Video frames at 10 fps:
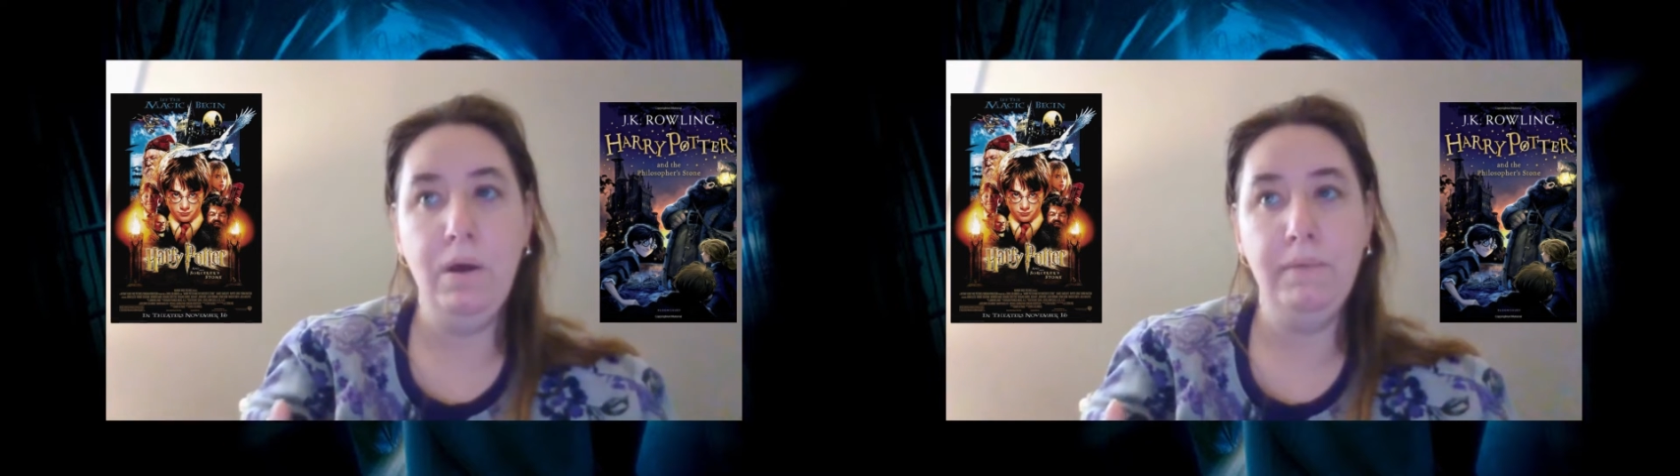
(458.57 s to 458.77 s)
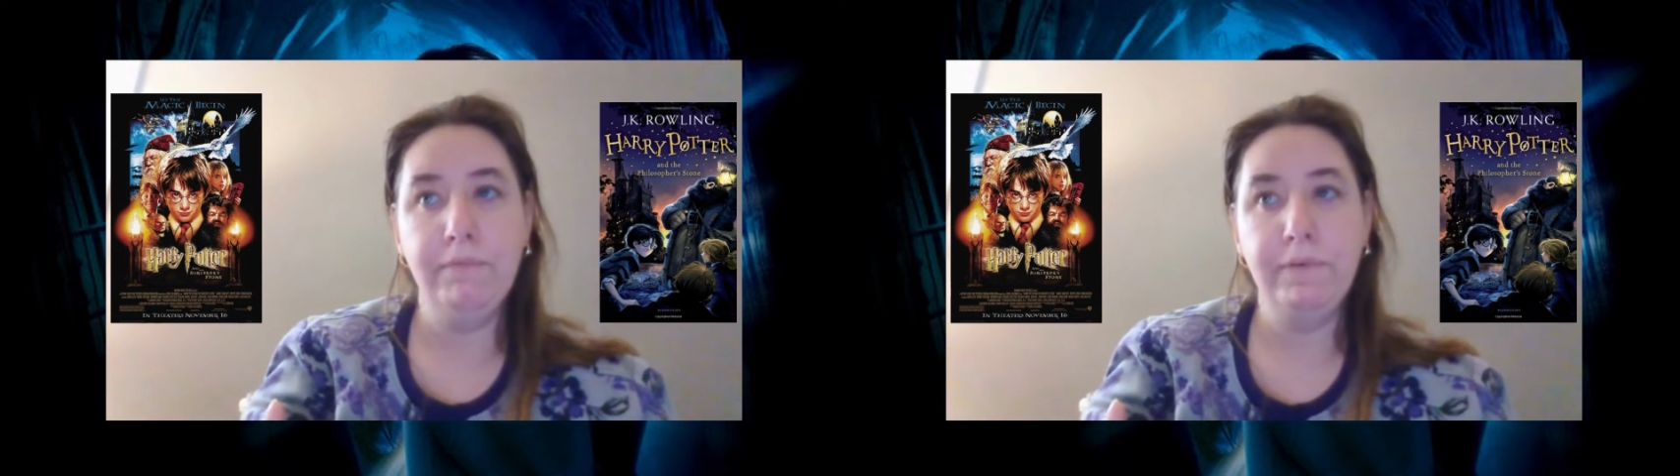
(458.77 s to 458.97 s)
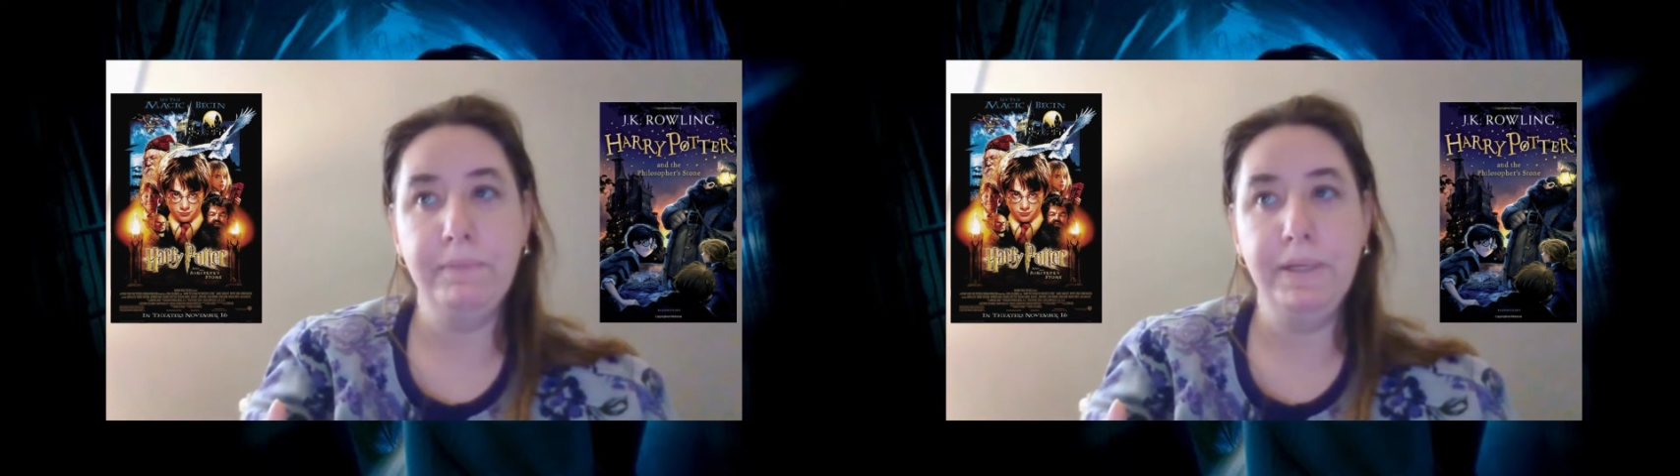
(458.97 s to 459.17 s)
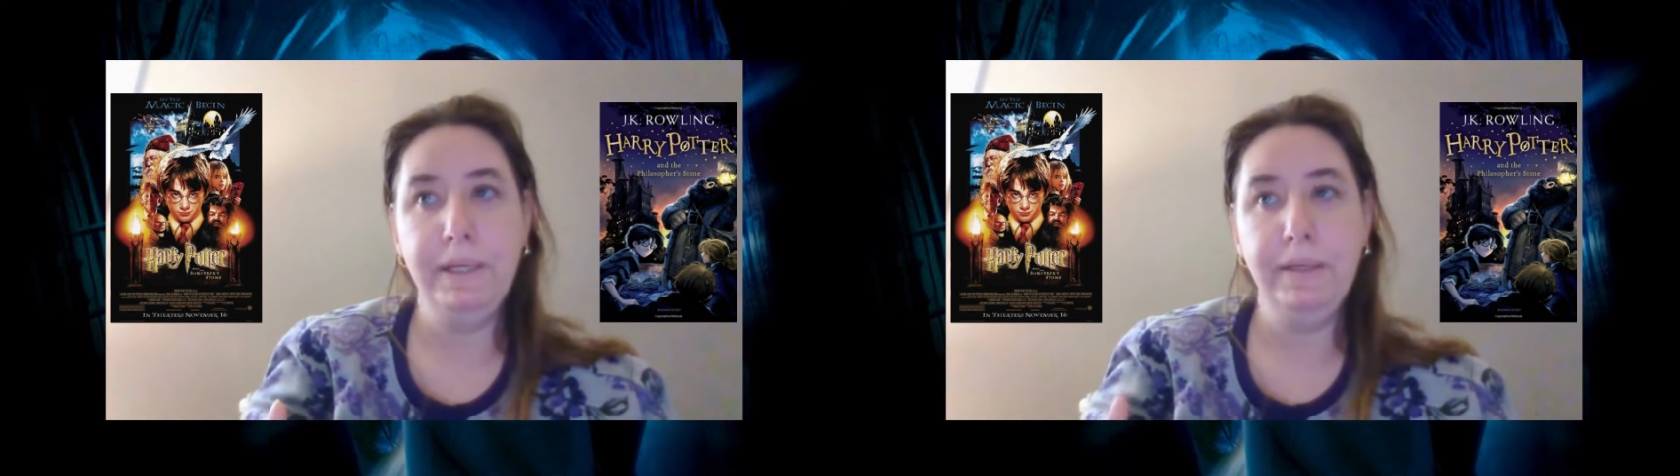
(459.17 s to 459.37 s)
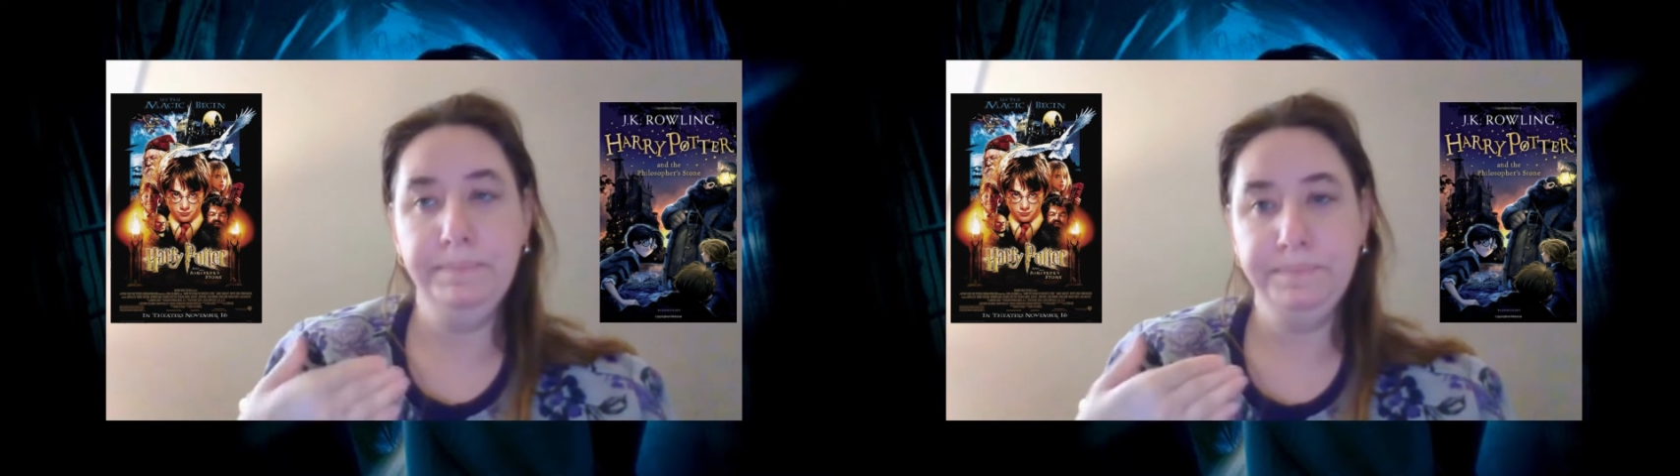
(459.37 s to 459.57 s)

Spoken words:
For me,